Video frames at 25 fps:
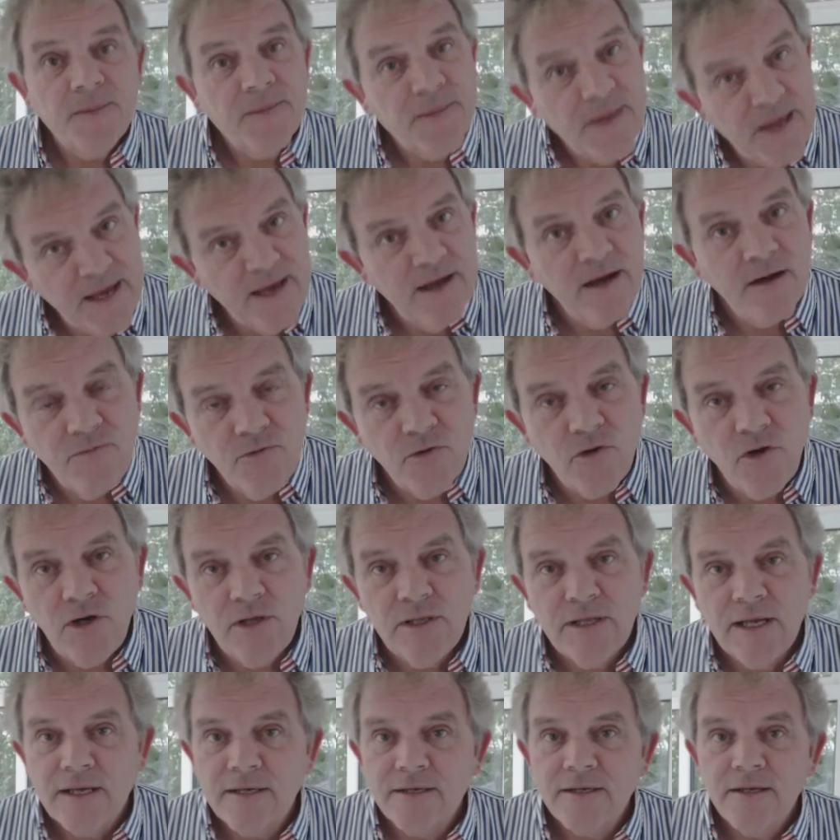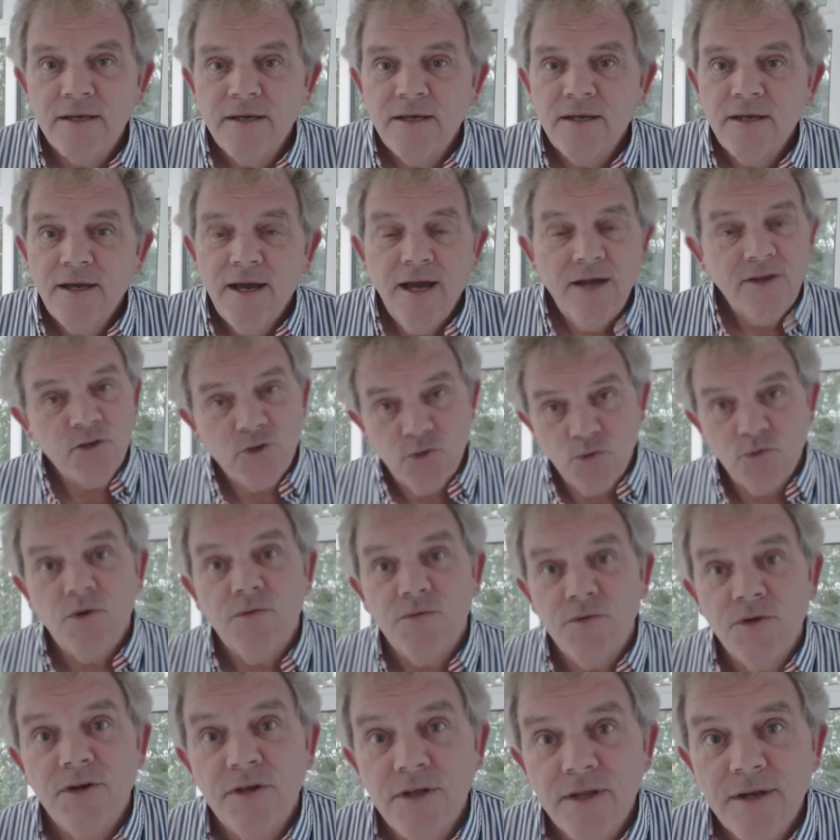They have all that. And so
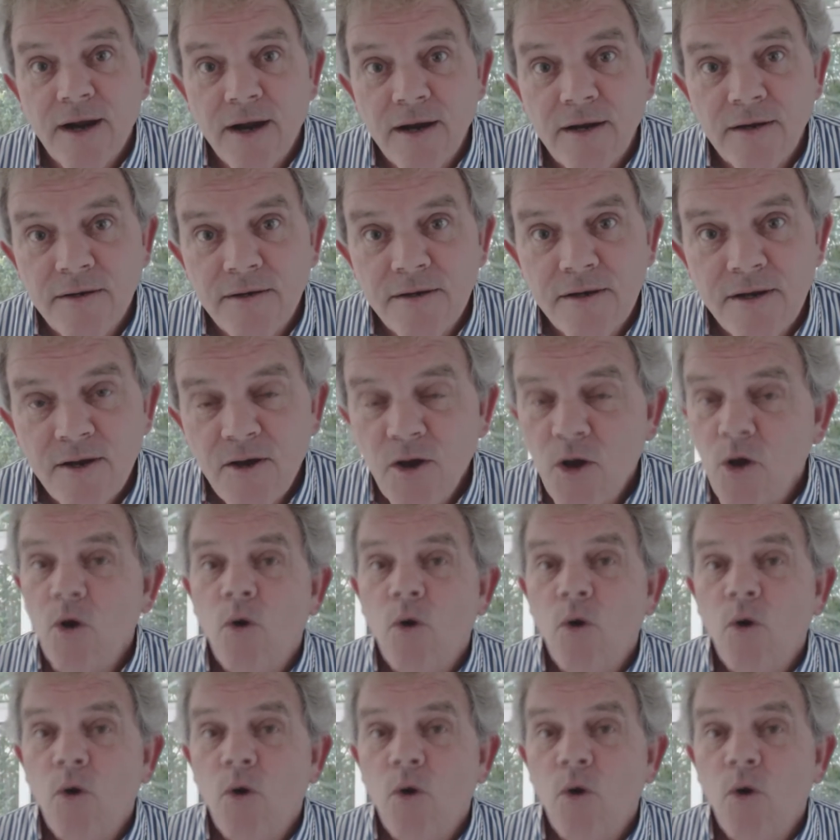have Northern Ireland.